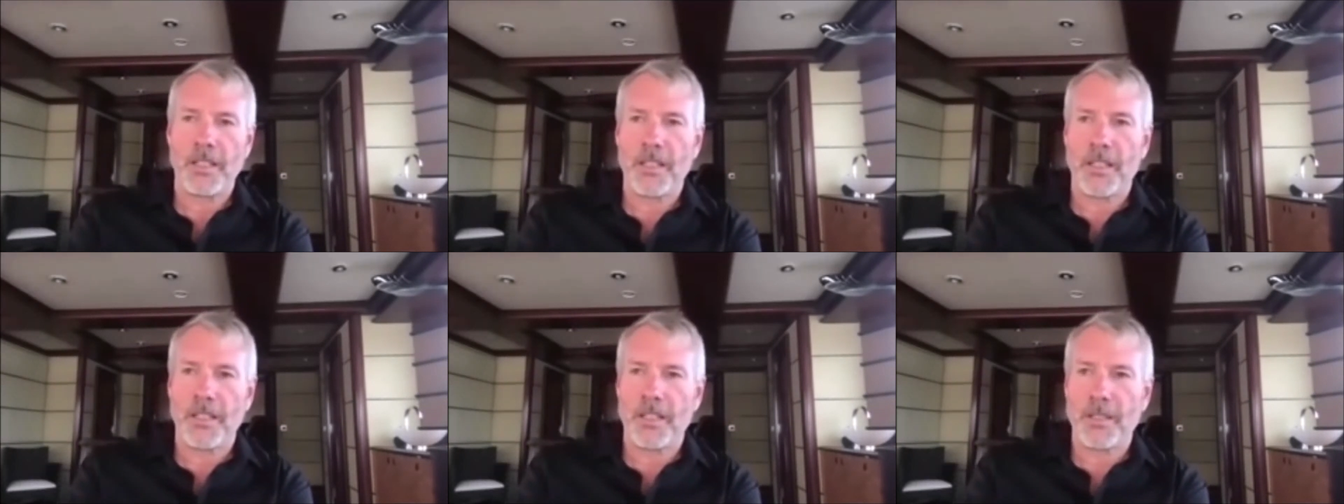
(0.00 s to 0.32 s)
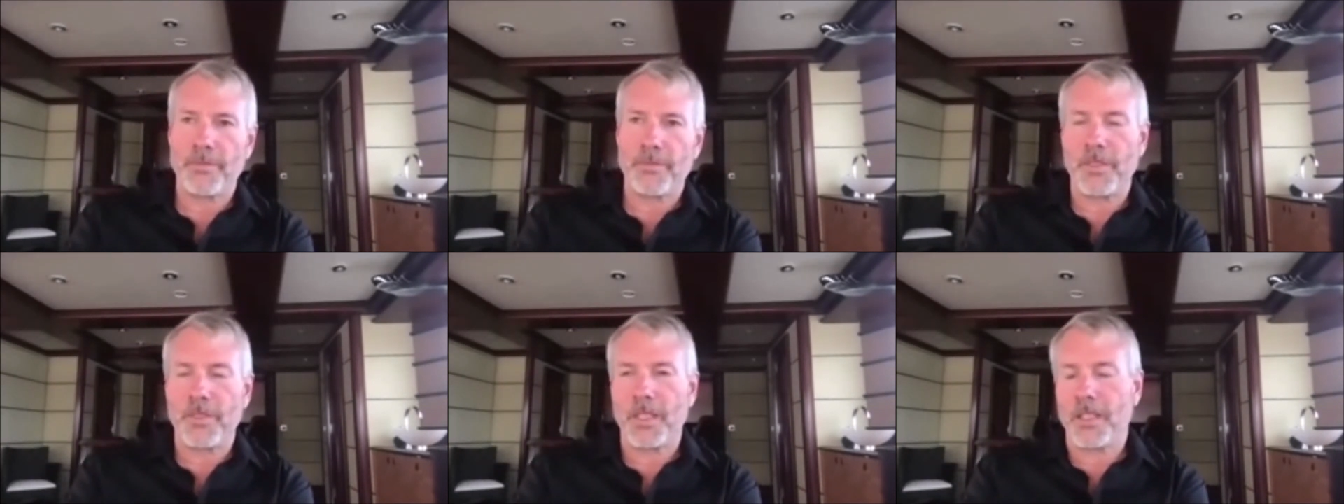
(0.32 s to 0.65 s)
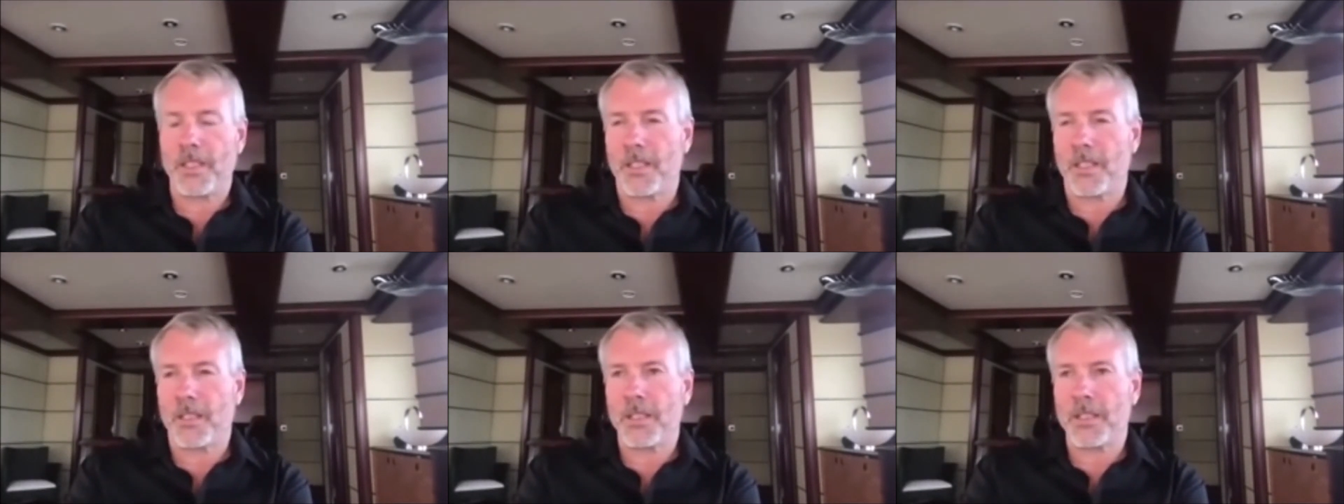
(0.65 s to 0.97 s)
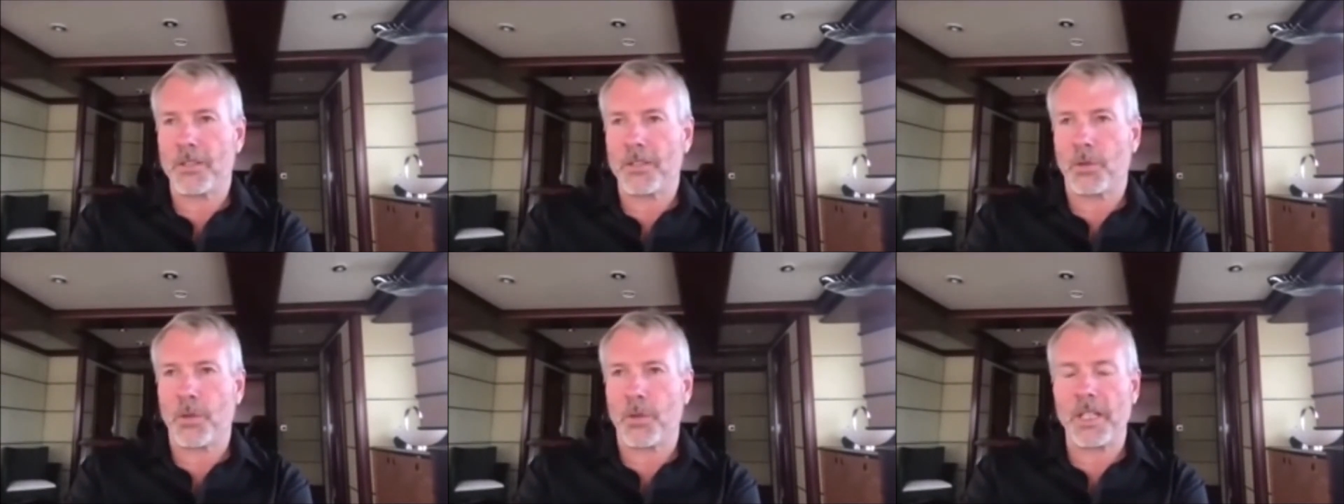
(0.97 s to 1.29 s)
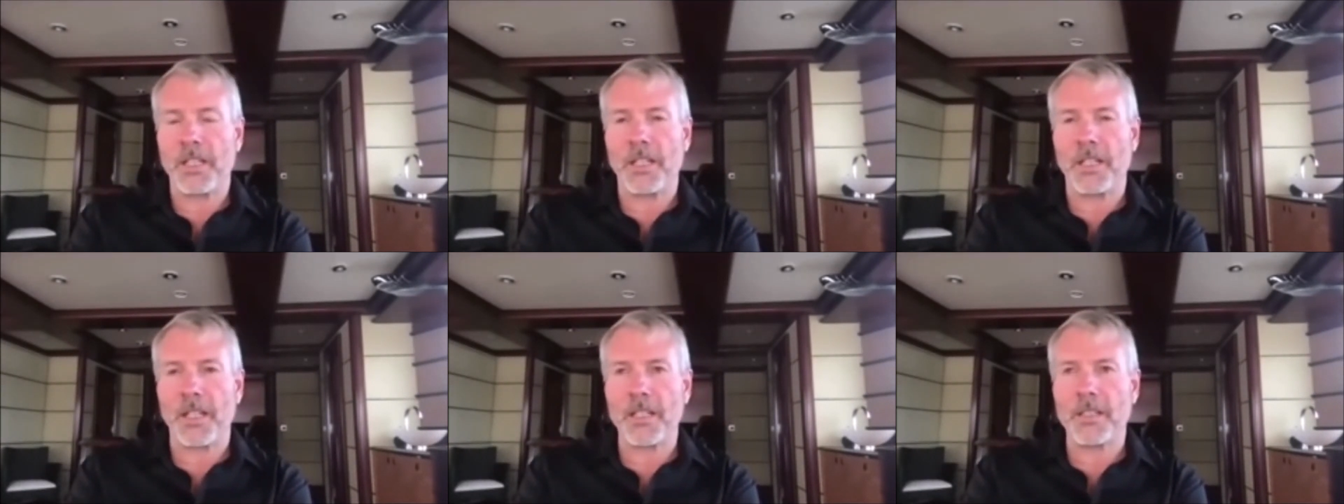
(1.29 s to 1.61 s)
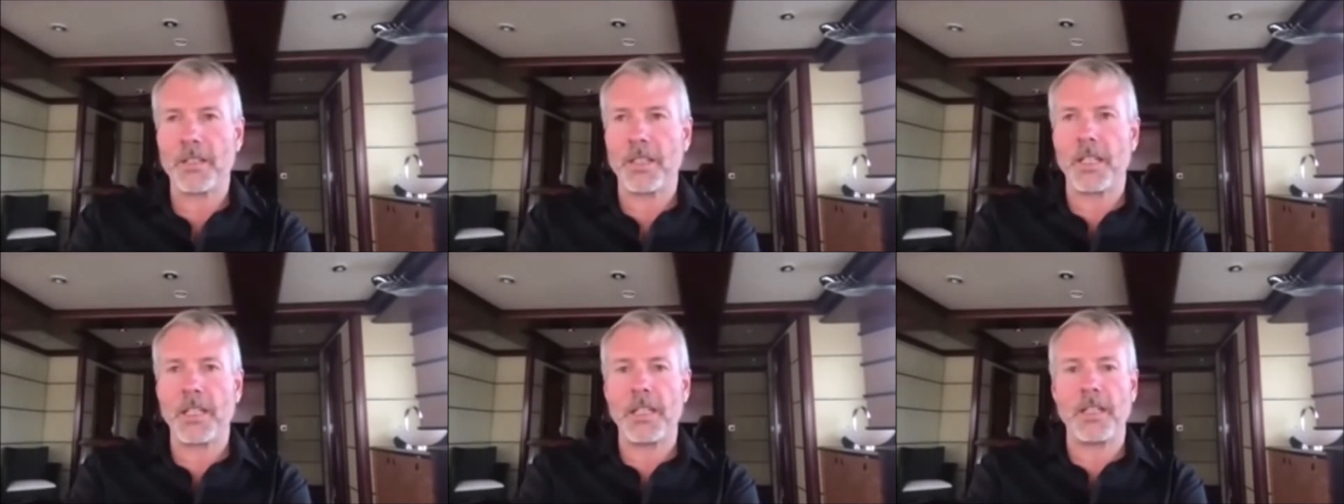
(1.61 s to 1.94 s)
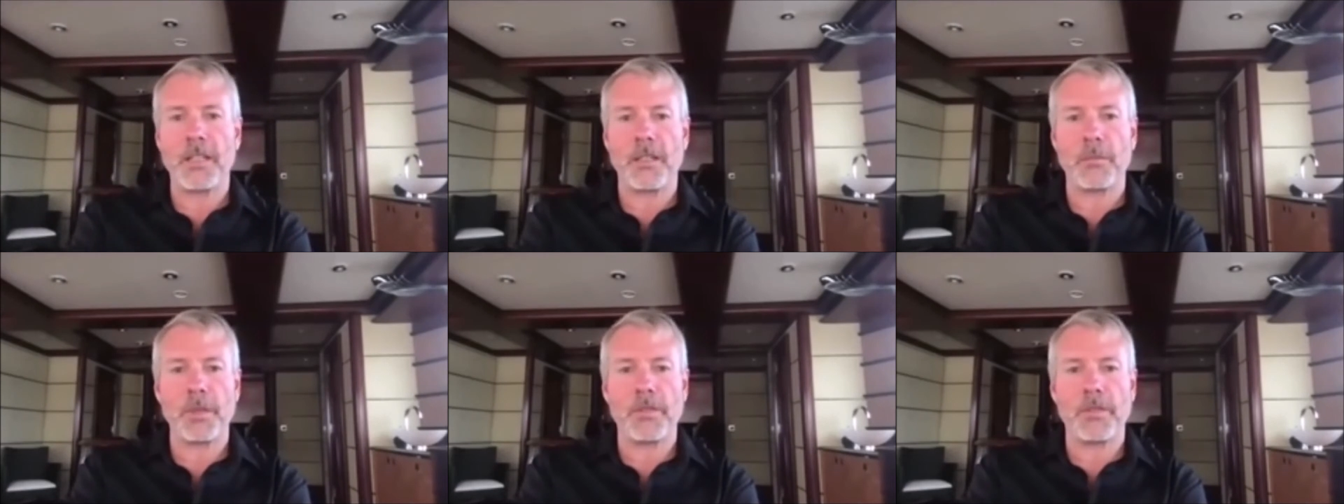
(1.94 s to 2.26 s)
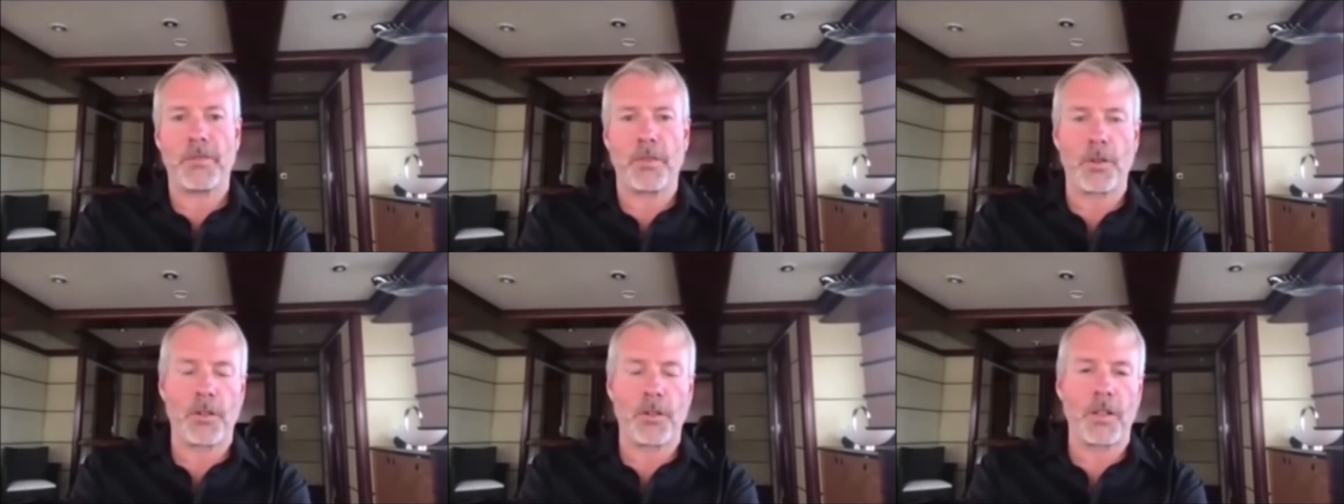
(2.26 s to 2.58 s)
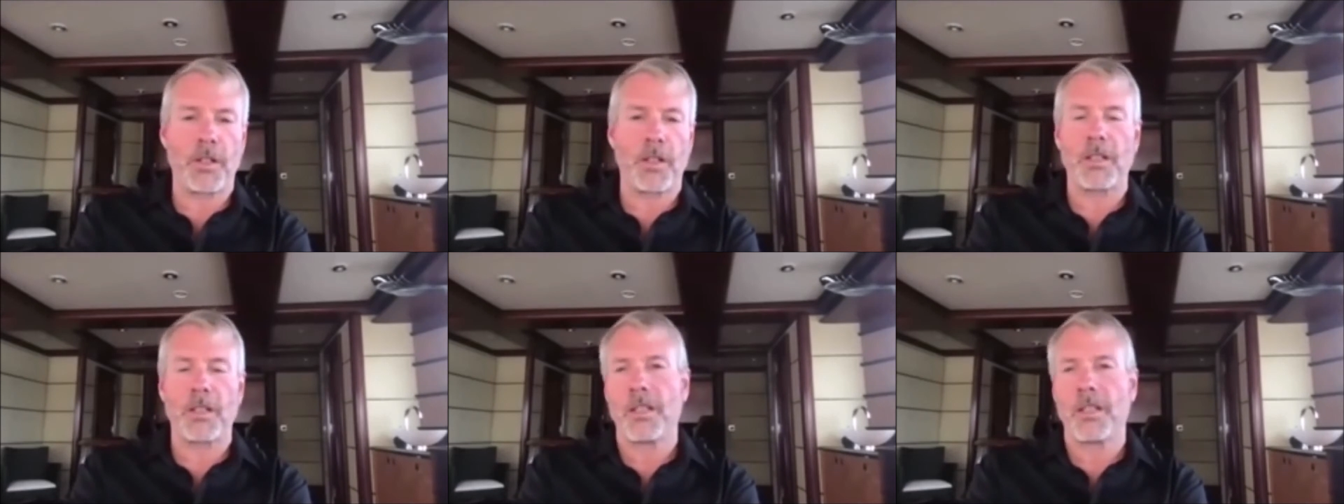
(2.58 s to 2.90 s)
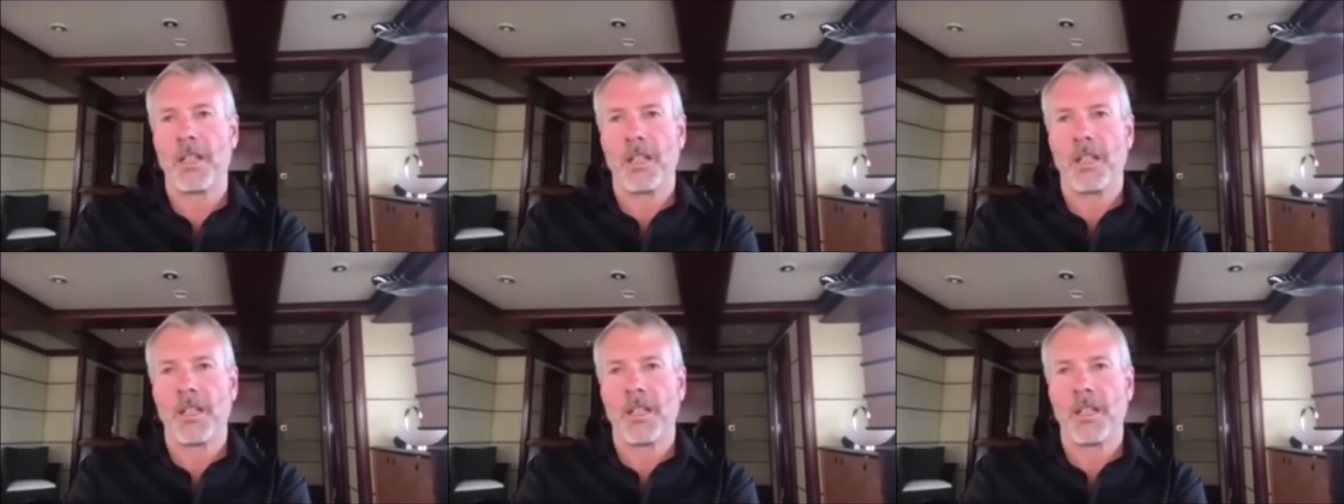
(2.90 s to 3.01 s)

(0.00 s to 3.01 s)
in 2019 and before,